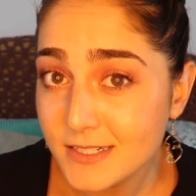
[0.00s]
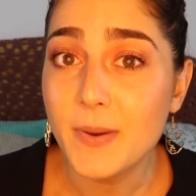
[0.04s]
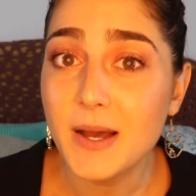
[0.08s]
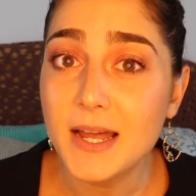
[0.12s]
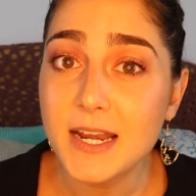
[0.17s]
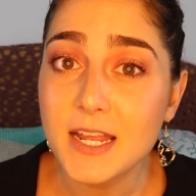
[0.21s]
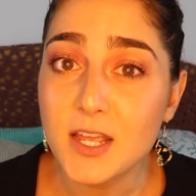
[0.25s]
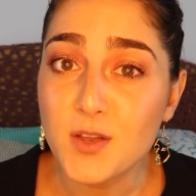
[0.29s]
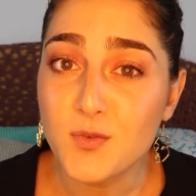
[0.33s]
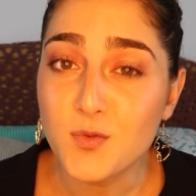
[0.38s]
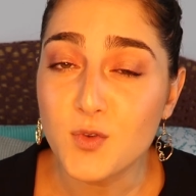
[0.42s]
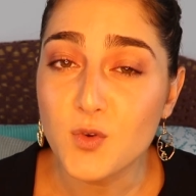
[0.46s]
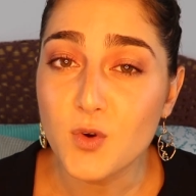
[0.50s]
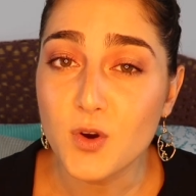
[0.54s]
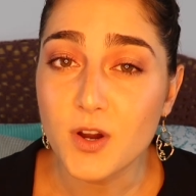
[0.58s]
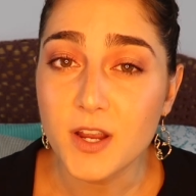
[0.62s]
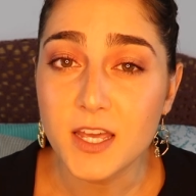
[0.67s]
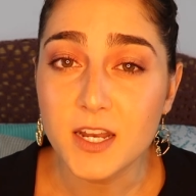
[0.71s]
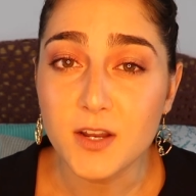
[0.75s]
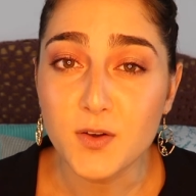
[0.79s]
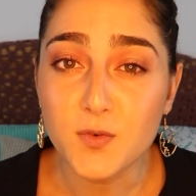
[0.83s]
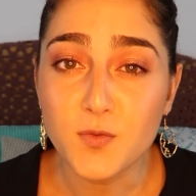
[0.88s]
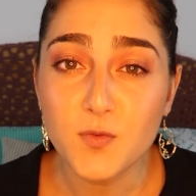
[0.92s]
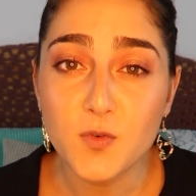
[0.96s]
But if you're
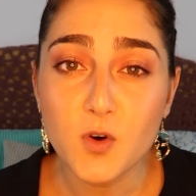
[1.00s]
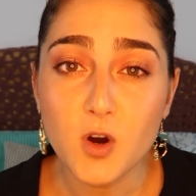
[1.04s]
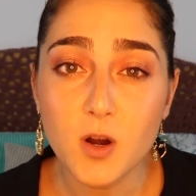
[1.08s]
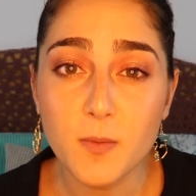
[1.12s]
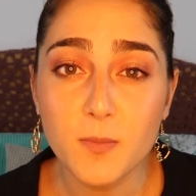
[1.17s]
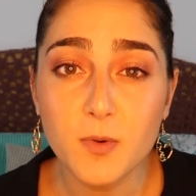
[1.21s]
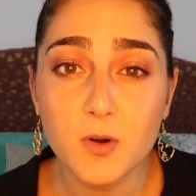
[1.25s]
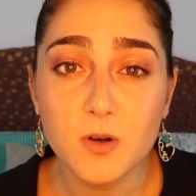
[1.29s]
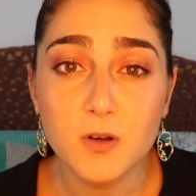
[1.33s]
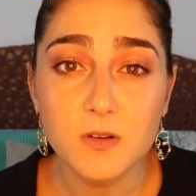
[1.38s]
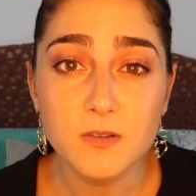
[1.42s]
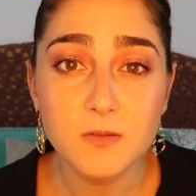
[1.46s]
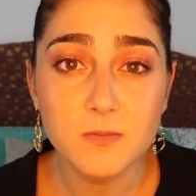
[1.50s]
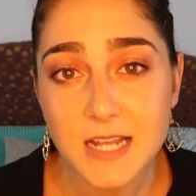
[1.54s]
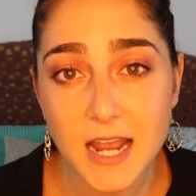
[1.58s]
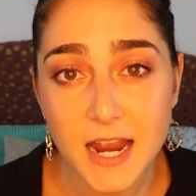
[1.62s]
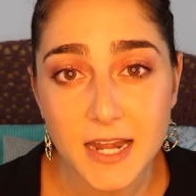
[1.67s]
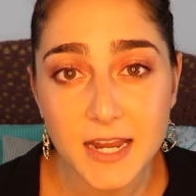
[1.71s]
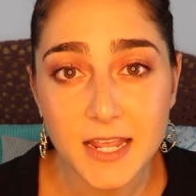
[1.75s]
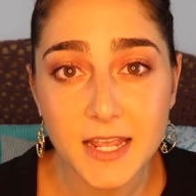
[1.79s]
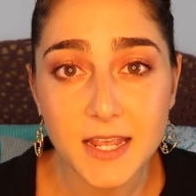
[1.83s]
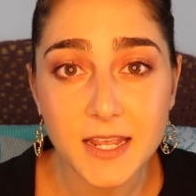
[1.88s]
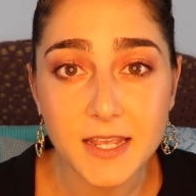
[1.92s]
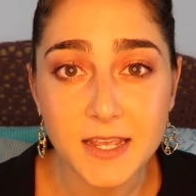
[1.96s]
in a formal
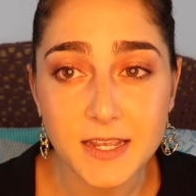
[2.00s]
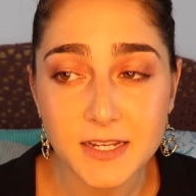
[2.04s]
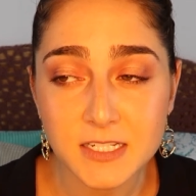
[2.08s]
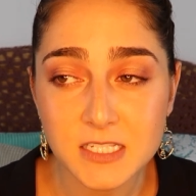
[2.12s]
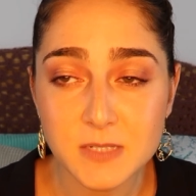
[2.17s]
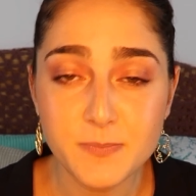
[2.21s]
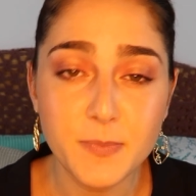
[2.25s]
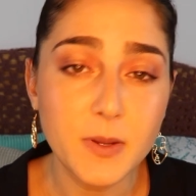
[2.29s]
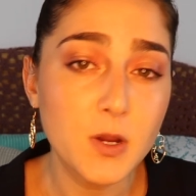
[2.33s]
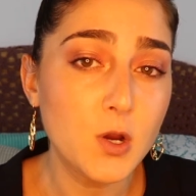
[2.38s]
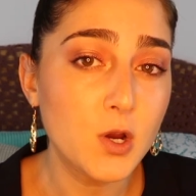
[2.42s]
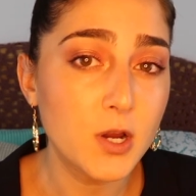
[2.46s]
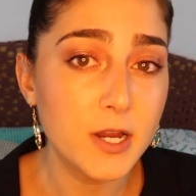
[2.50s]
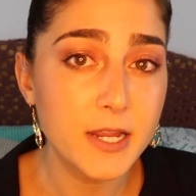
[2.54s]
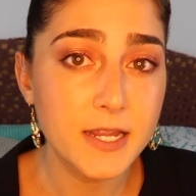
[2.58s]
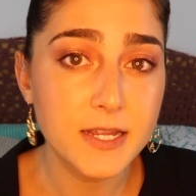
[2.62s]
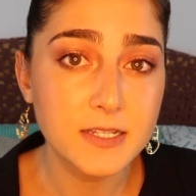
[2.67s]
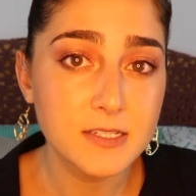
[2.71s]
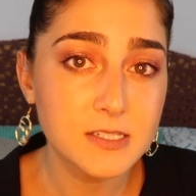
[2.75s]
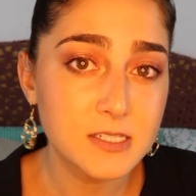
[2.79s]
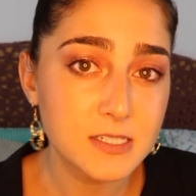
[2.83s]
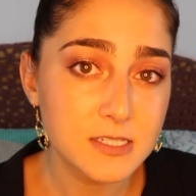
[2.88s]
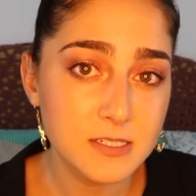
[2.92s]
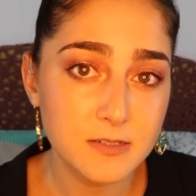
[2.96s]
dining
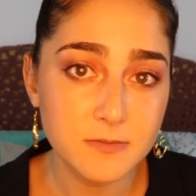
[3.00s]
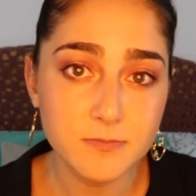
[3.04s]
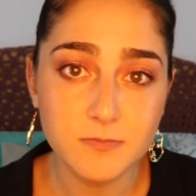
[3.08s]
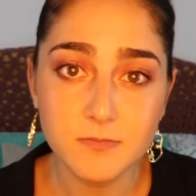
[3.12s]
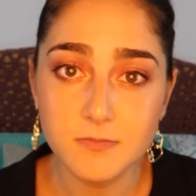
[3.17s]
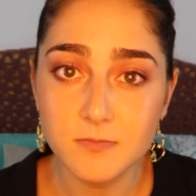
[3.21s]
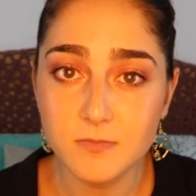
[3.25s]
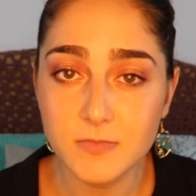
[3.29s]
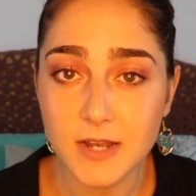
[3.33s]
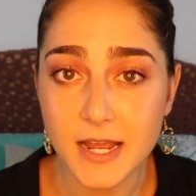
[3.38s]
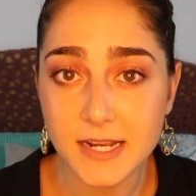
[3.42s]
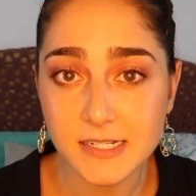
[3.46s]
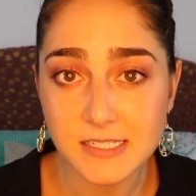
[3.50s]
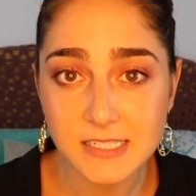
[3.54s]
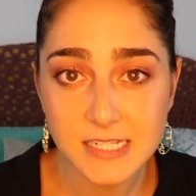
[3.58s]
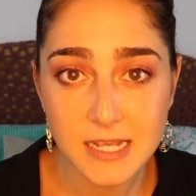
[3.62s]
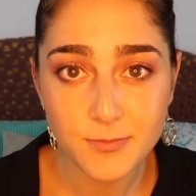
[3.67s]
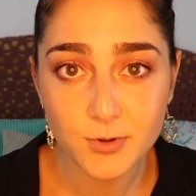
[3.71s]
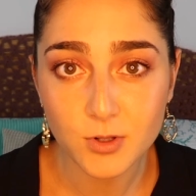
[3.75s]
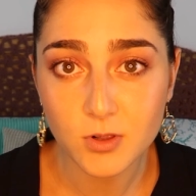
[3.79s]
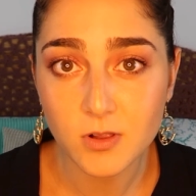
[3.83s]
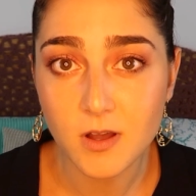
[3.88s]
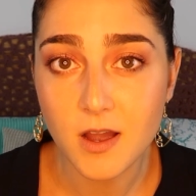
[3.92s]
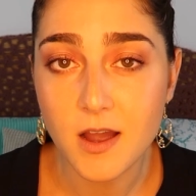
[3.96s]
experience, nice
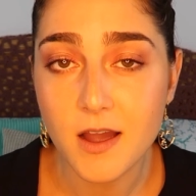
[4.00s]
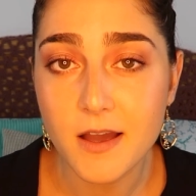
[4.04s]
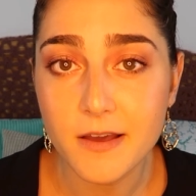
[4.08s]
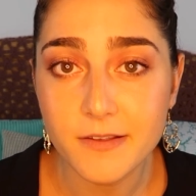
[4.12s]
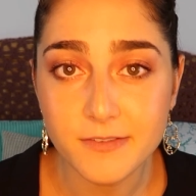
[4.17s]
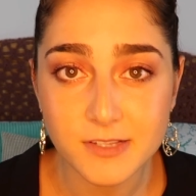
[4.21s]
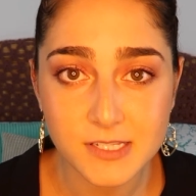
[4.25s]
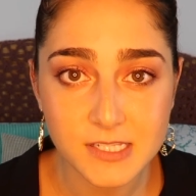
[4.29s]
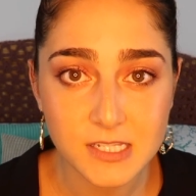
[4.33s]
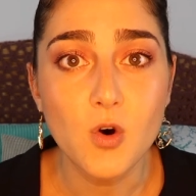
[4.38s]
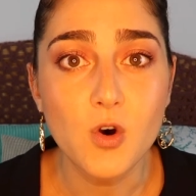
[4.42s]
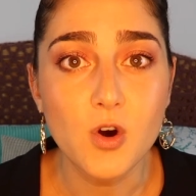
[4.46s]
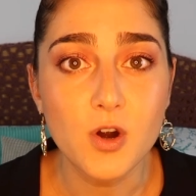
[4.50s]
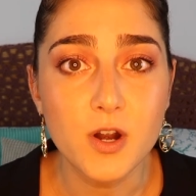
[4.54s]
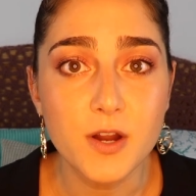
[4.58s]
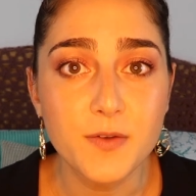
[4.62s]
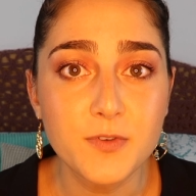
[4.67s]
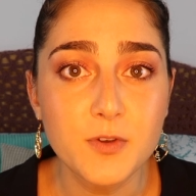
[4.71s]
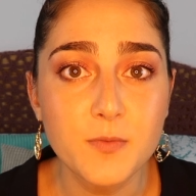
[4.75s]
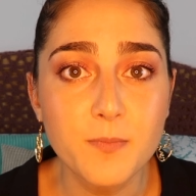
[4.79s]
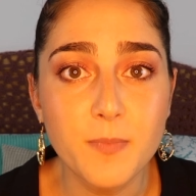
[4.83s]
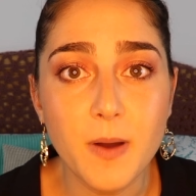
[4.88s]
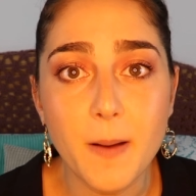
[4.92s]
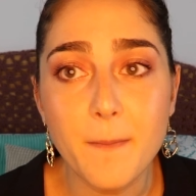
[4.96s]
tablecloths, or
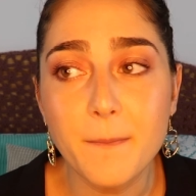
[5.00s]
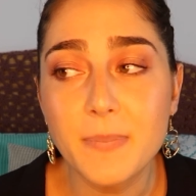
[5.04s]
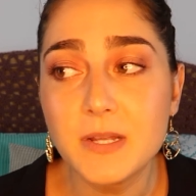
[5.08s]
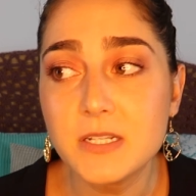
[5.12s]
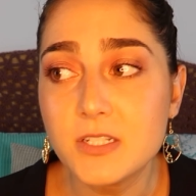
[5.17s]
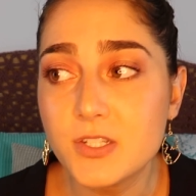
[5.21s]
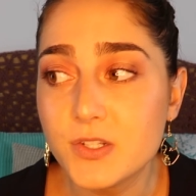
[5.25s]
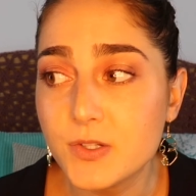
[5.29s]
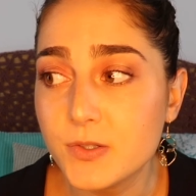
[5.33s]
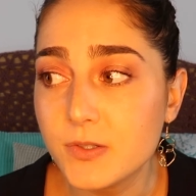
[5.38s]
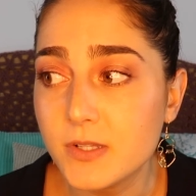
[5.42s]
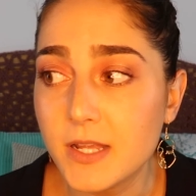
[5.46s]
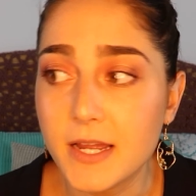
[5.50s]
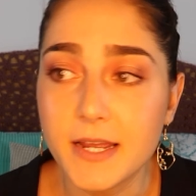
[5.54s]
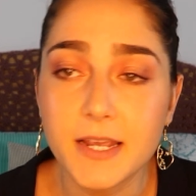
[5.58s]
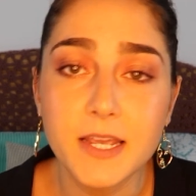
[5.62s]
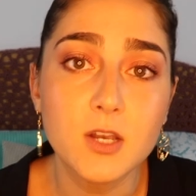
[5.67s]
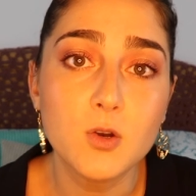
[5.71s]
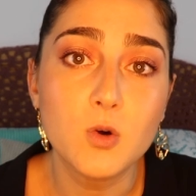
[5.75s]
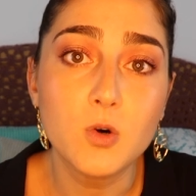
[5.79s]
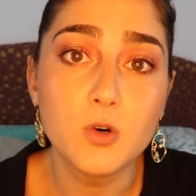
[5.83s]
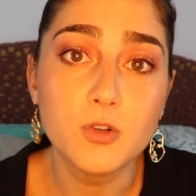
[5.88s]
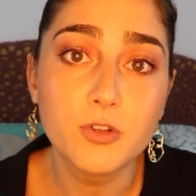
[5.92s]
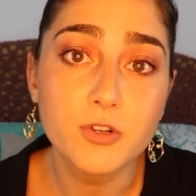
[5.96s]
if you bump into like
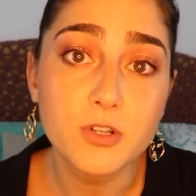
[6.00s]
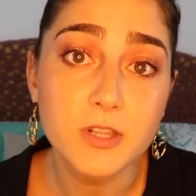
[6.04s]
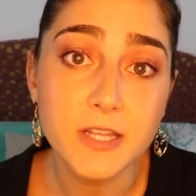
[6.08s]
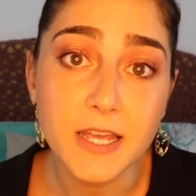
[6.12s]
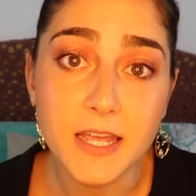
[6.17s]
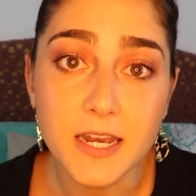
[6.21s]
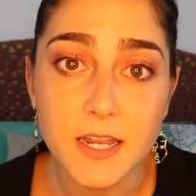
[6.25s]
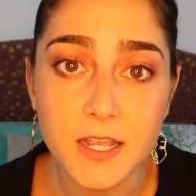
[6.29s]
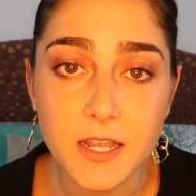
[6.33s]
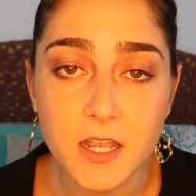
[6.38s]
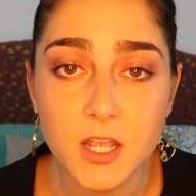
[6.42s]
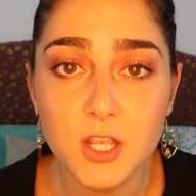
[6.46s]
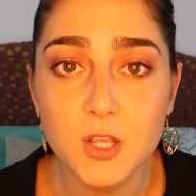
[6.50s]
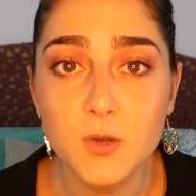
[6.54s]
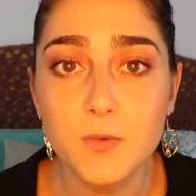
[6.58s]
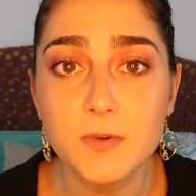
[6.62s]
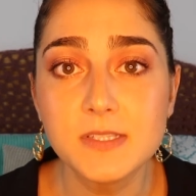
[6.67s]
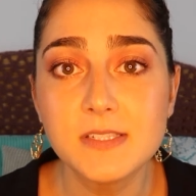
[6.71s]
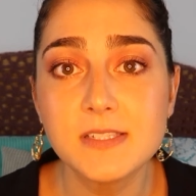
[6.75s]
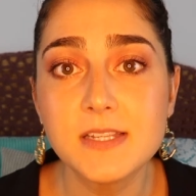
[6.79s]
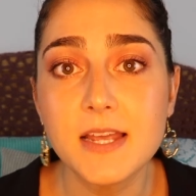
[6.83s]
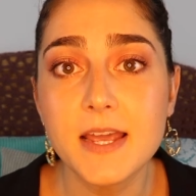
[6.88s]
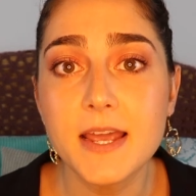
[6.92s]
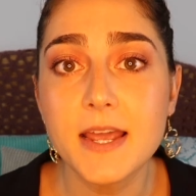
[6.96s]
an older lady, you
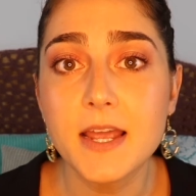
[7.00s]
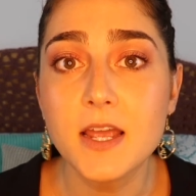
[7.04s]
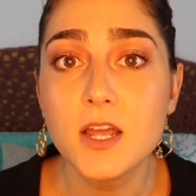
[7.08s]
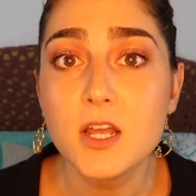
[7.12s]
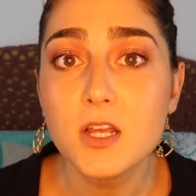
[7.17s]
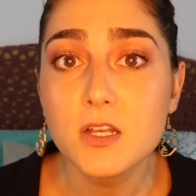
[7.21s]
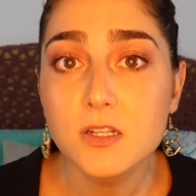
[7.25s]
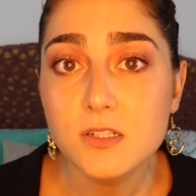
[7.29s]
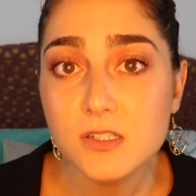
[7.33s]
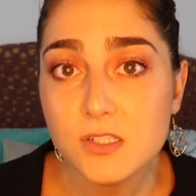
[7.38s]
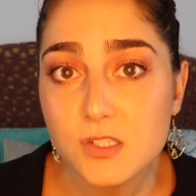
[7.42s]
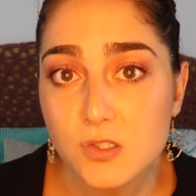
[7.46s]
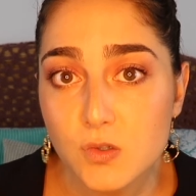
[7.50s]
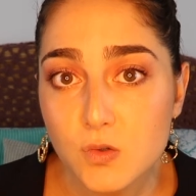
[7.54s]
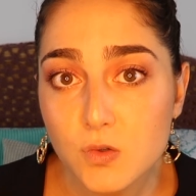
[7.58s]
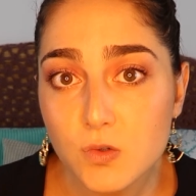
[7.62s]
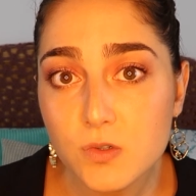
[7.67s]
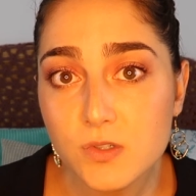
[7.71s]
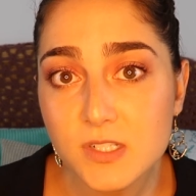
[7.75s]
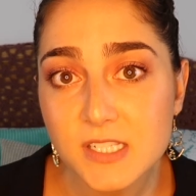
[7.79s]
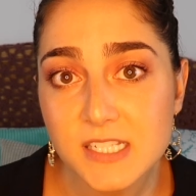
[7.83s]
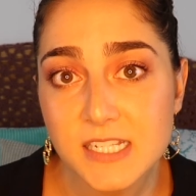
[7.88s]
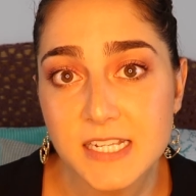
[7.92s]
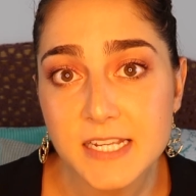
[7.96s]
would say
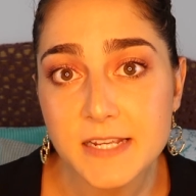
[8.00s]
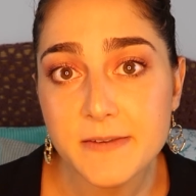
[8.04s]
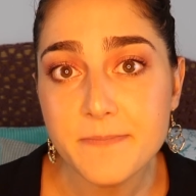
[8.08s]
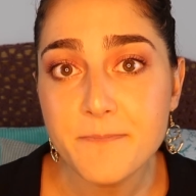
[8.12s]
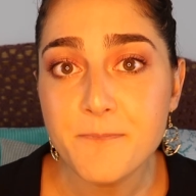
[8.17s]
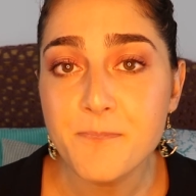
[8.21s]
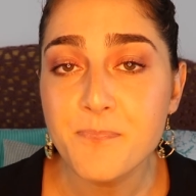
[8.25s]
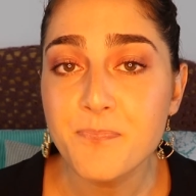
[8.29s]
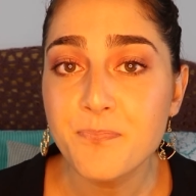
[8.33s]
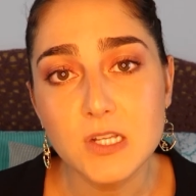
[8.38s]
scusi.